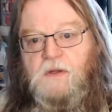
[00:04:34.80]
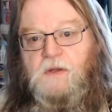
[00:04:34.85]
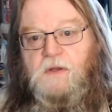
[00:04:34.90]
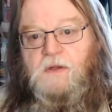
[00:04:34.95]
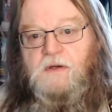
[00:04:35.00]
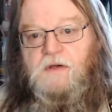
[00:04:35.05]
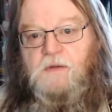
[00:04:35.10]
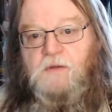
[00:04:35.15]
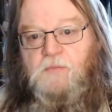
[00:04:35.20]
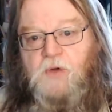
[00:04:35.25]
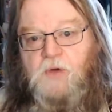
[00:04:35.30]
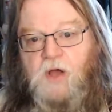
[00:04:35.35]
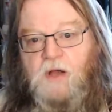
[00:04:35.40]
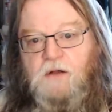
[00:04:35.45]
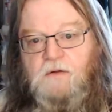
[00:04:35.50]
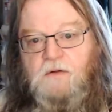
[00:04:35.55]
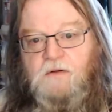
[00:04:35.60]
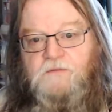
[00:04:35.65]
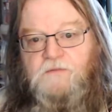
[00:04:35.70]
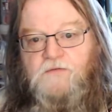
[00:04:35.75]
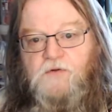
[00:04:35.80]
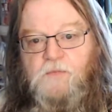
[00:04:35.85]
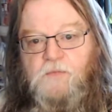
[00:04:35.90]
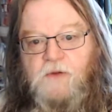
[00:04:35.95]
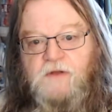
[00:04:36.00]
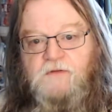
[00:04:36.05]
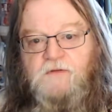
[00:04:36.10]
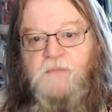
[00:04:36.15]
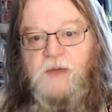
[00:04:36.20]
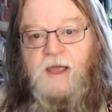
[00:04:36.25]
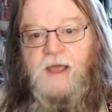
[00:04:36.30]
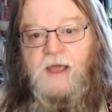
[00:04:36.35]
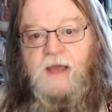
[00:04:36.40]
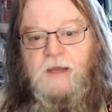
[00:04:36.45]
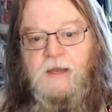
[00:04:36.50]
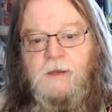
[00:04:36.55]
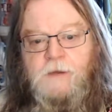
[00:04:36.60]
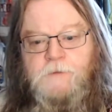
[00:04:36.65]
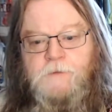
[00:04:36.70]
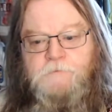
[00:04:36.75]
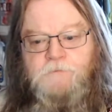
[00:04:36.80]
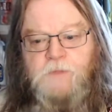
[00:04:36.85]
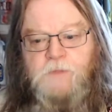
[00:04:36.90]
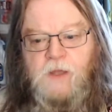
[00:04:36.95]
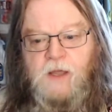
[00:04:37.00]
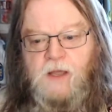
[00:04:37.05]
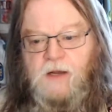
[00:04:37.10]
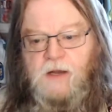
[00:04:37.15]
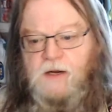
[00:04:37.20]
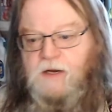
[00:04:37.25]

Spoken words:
debacle a few months back, and